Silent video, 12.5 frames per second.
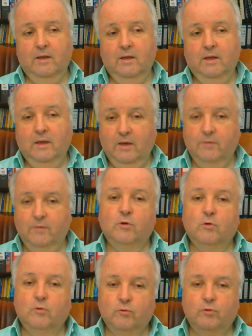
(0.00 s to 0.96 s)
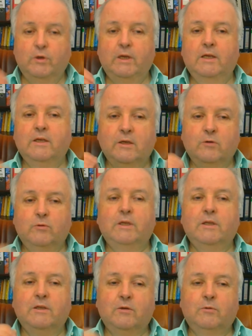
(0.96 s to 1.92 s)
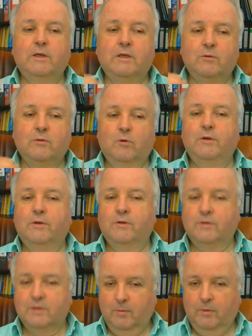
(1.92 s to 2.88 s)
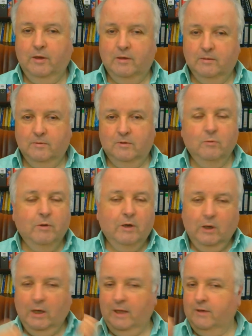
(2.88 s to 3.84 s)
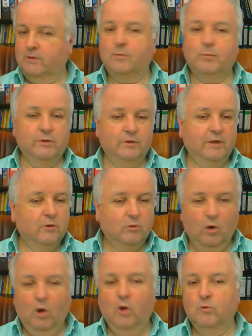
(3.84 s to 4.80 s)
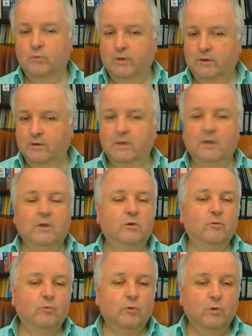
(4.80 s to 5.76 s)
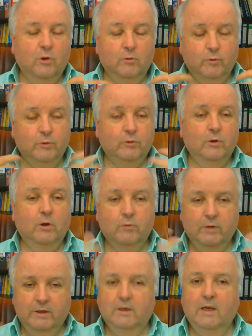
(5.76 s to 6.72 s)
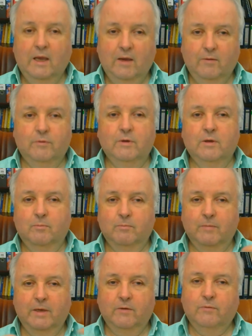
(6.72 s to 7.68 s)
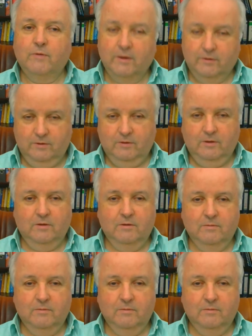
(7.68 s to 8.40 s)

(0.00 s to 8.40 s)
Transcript: if you really wanted something, you were 100% congruent, you would already have manifested it.